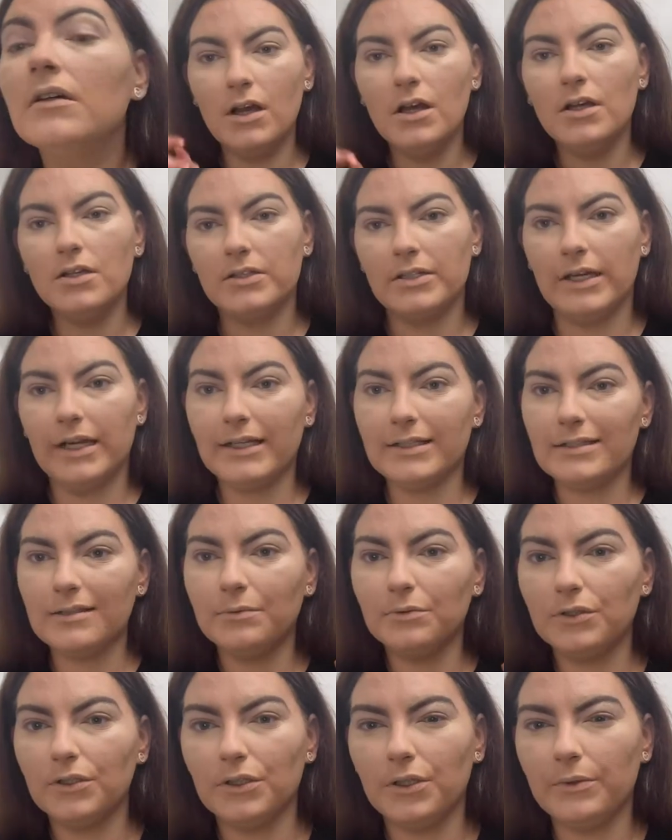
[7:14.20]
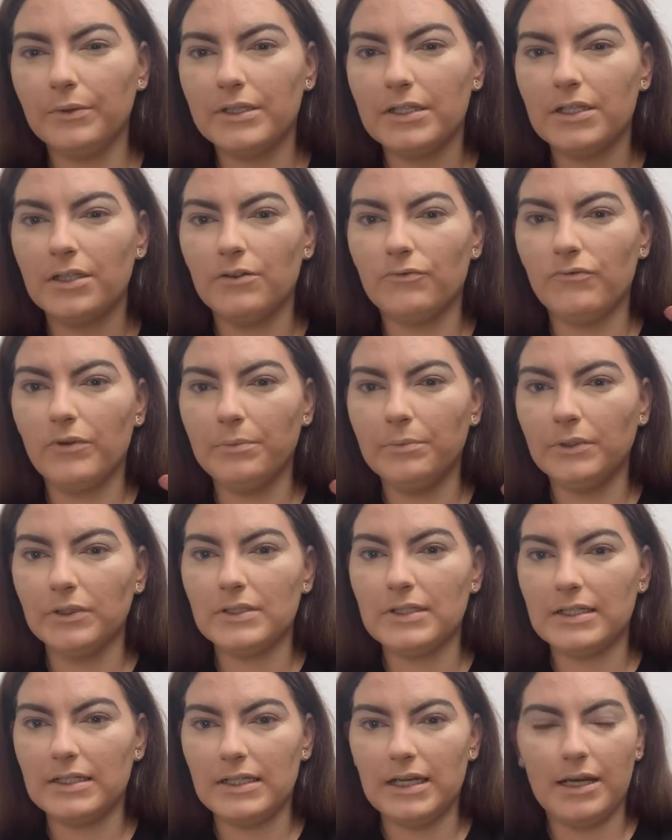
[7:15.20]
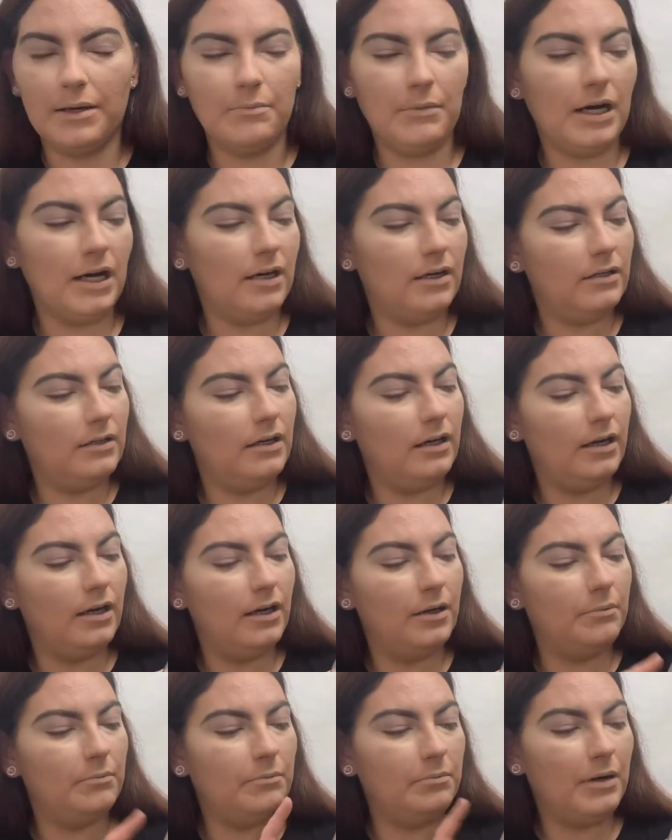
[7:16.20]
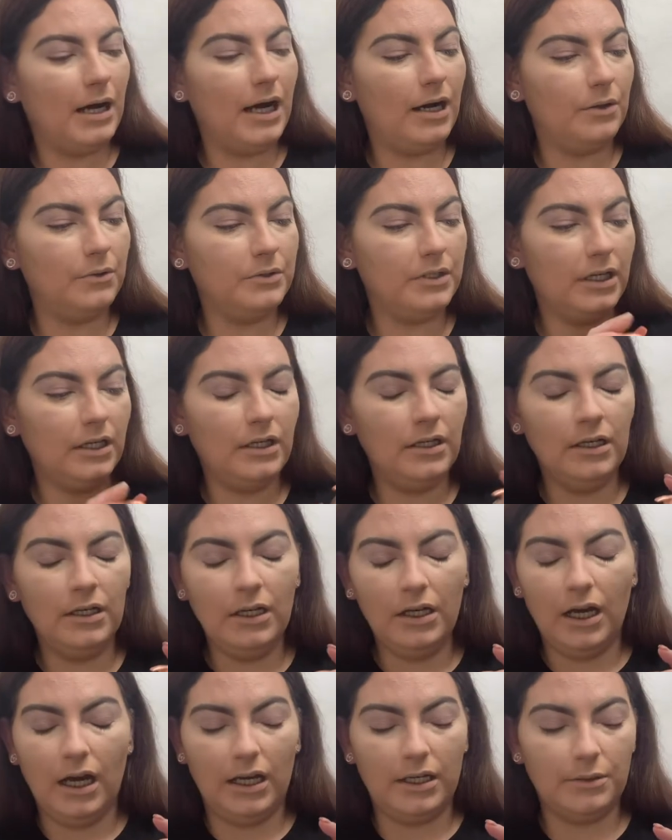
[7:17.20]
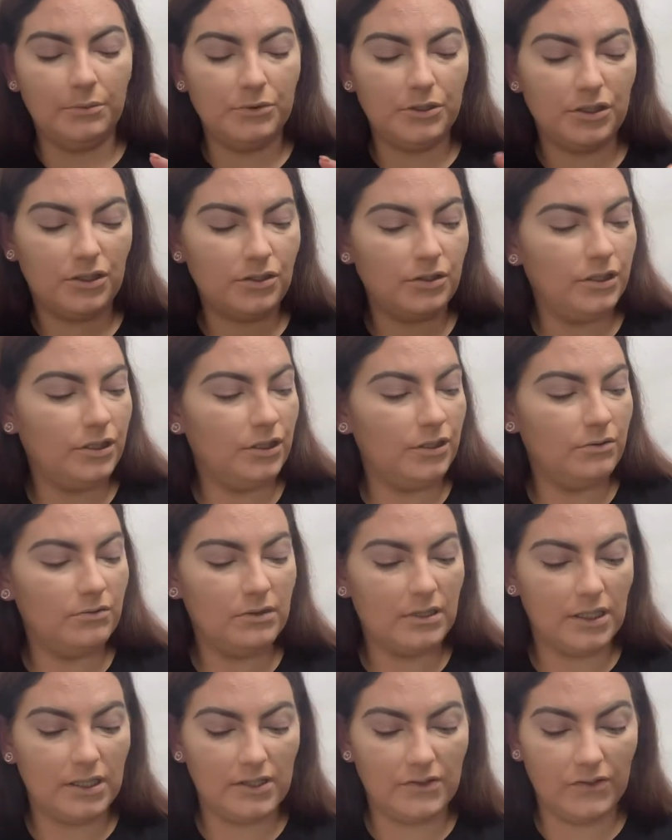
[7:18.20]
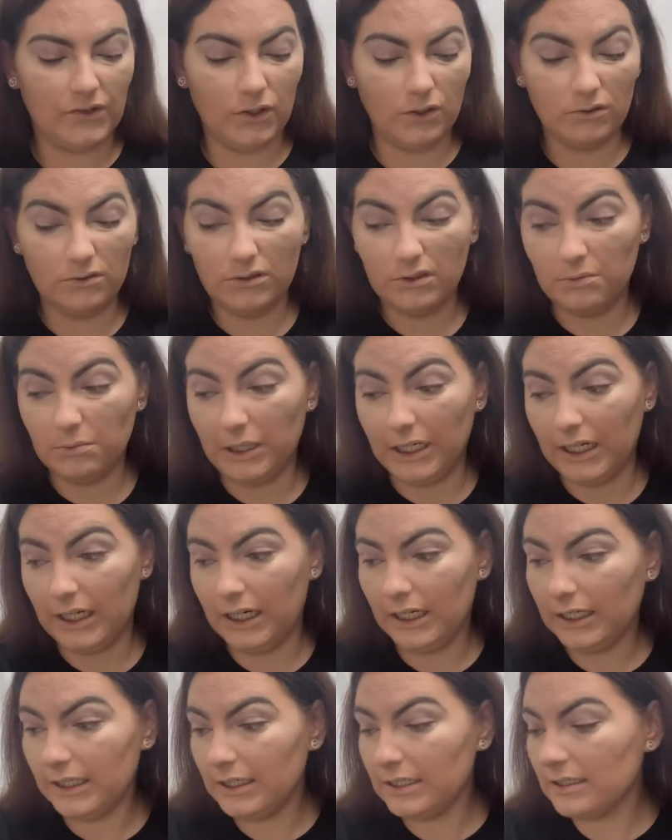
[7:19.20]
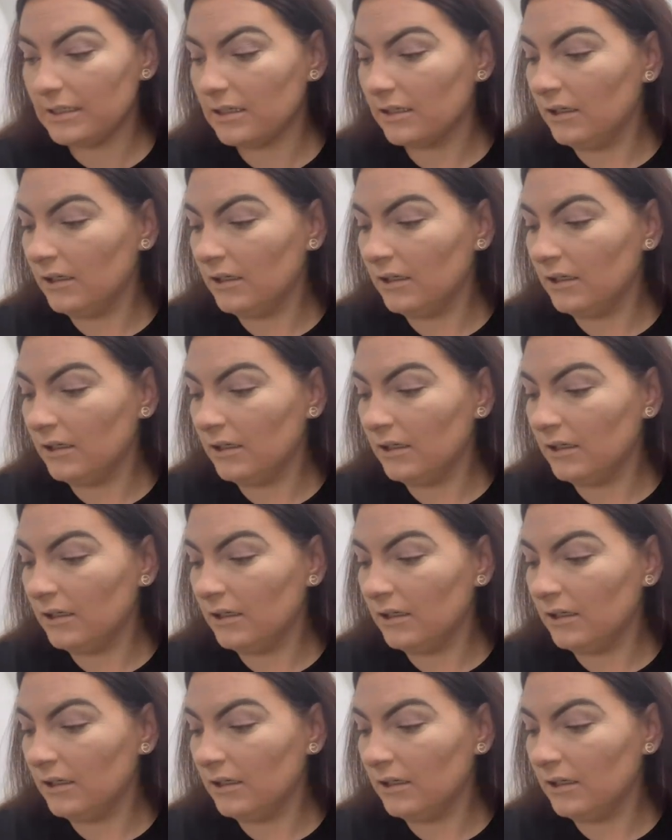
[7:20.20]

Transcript: So next, I'm gonna go into the Rimmel Stay Matte powder, and I'm just gonna use this for under my eyes.